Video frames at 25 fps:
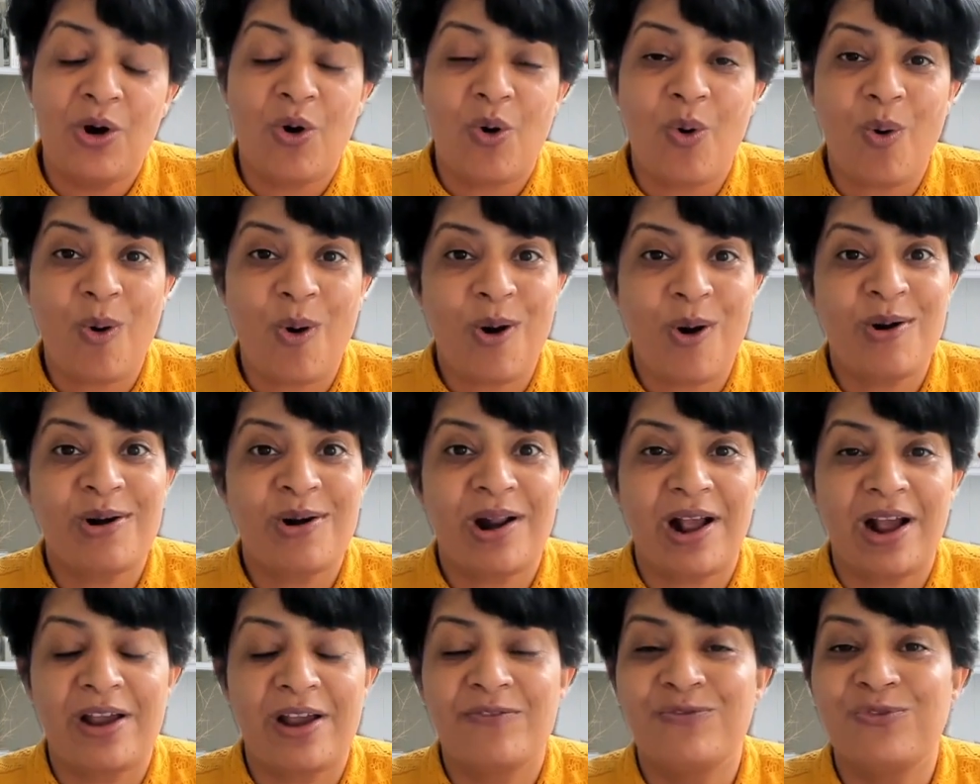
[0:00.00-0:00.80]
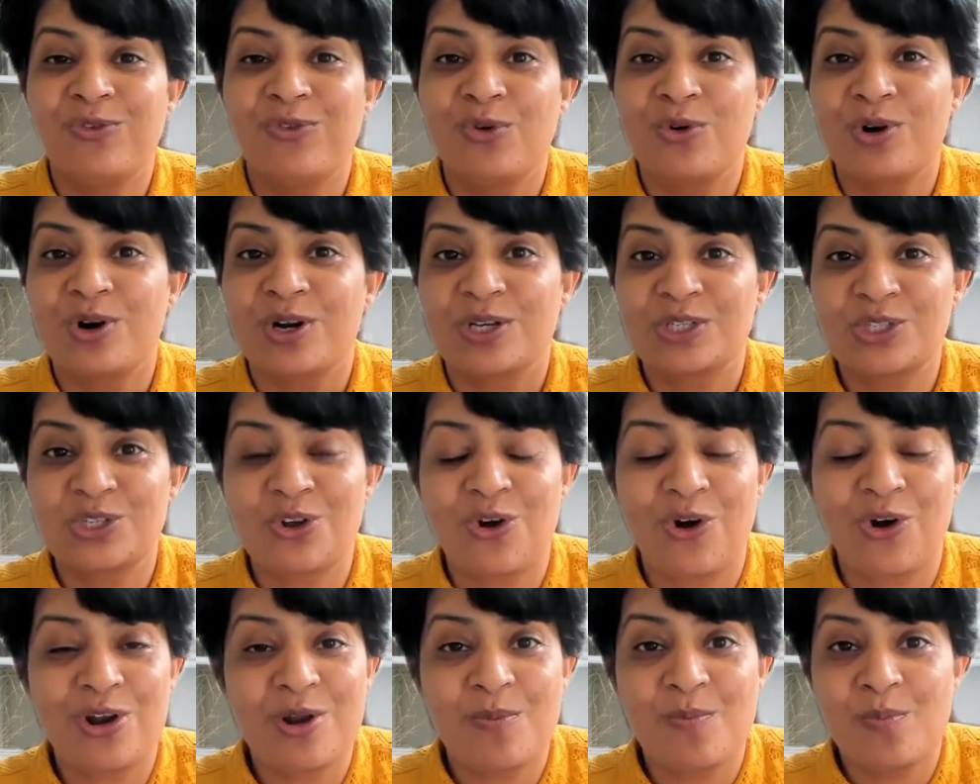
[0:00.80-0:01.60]
or I focus
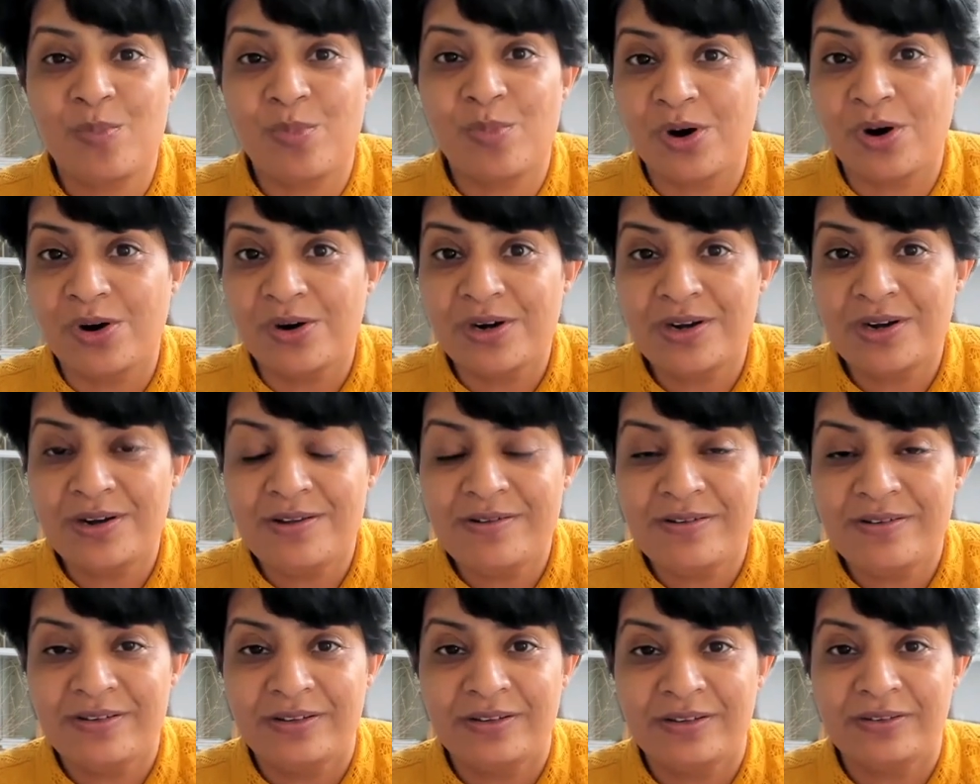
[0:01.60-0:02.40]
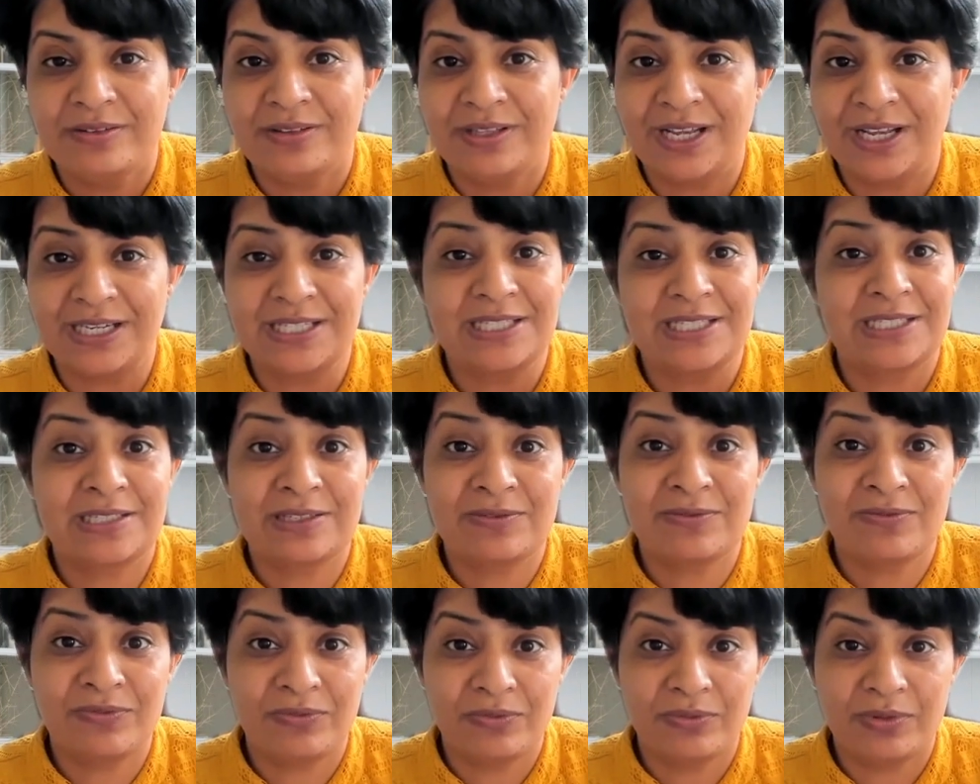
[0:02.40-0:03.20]
on a bird
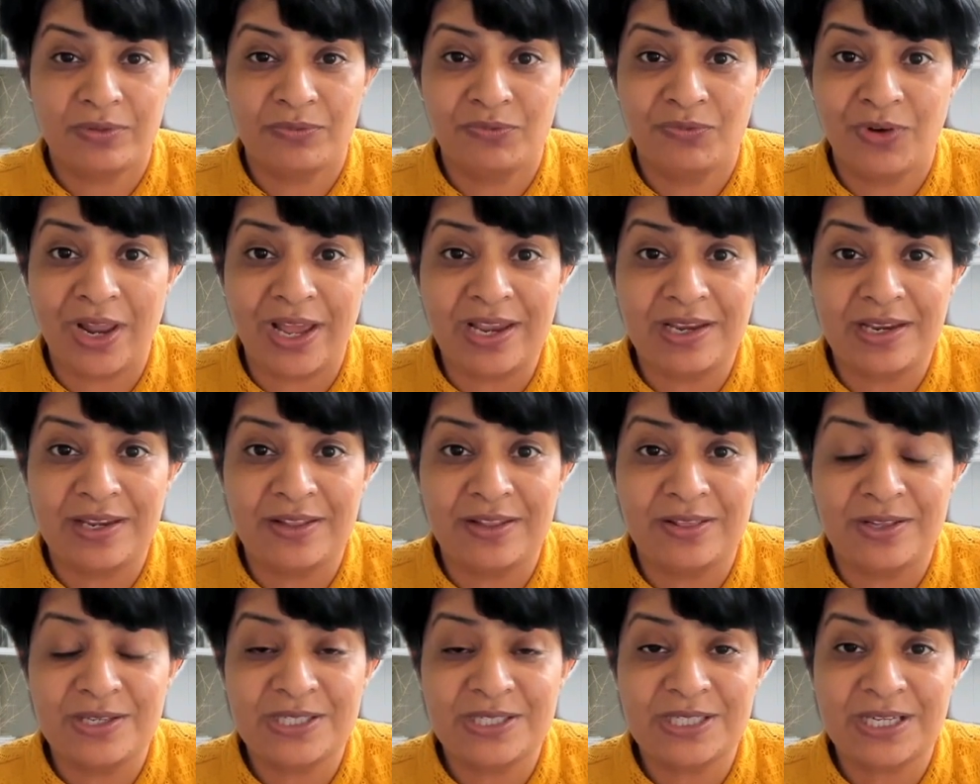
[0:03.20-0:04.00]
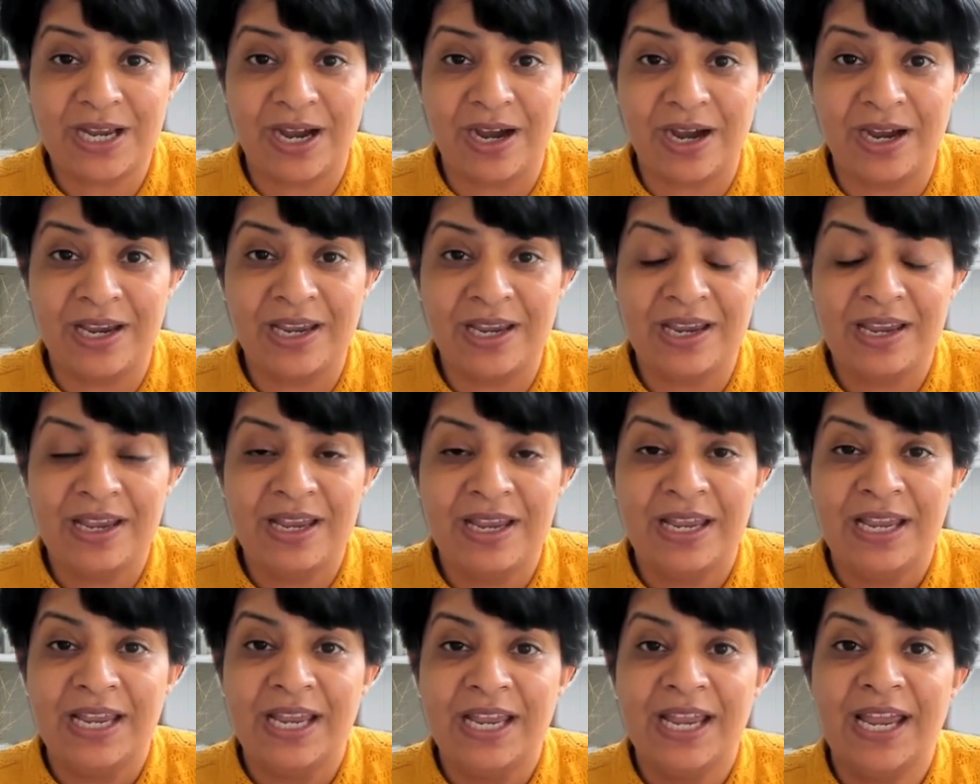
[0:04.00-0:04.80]
that's flying in the sky
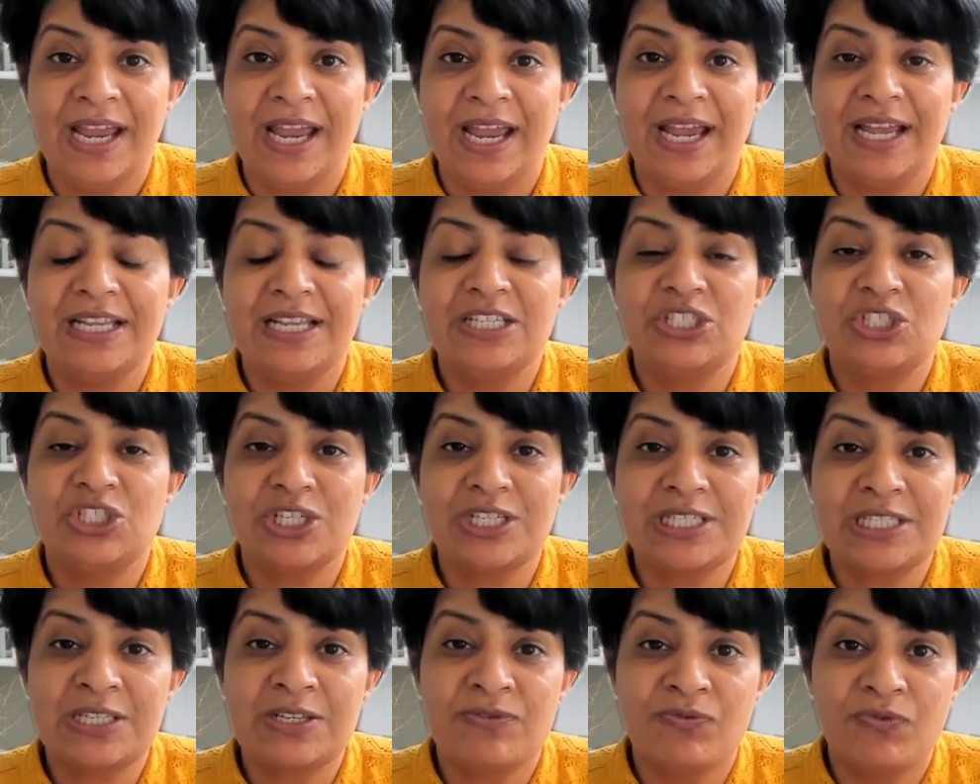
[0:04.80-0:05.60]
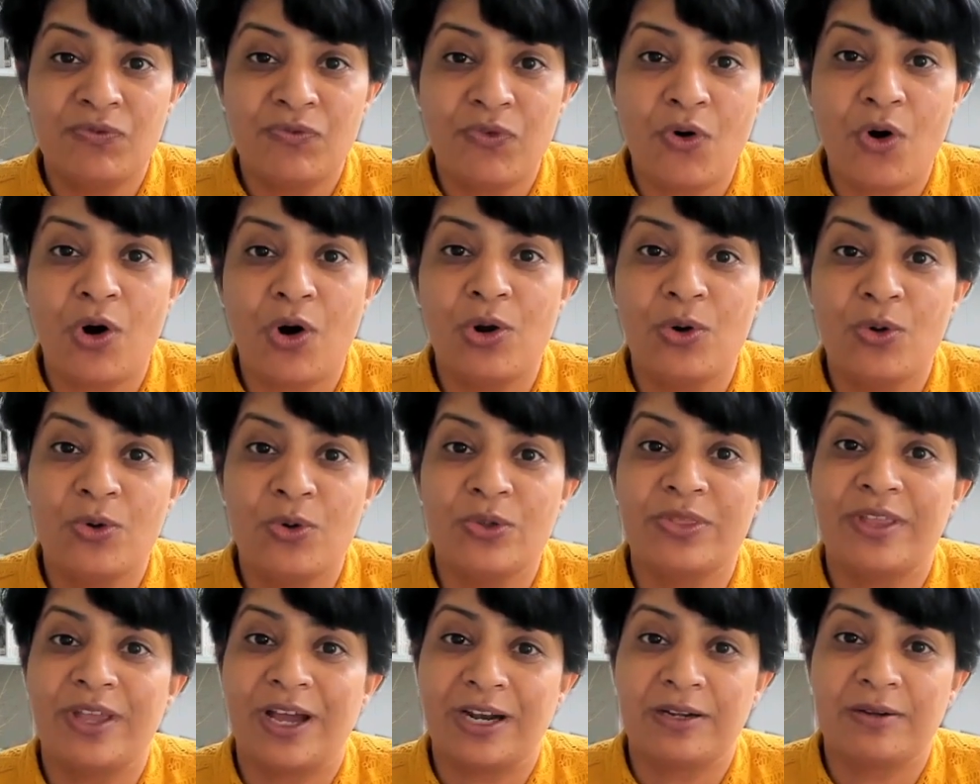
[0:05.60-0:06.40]
and just
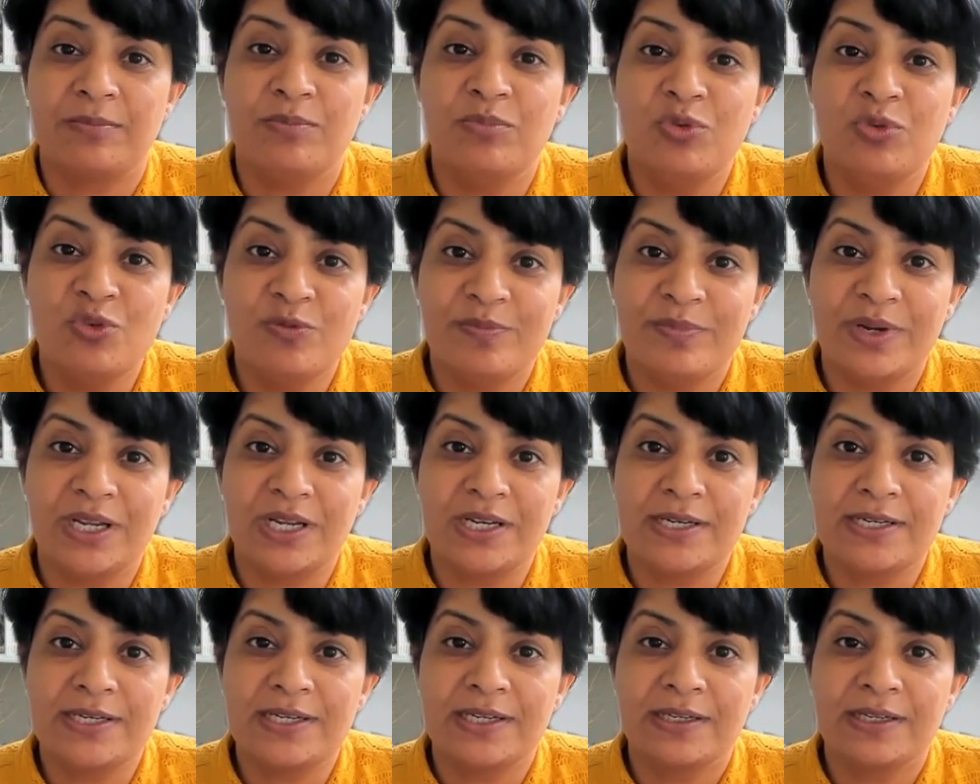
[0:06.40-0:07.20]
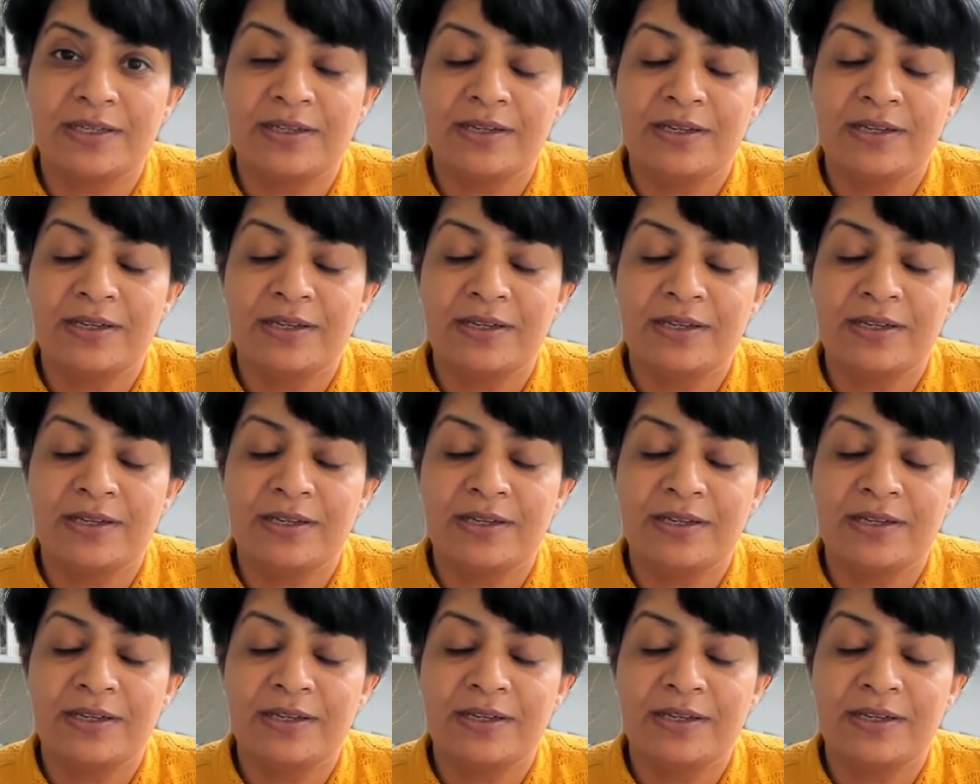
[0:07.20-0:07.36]
follow that movement.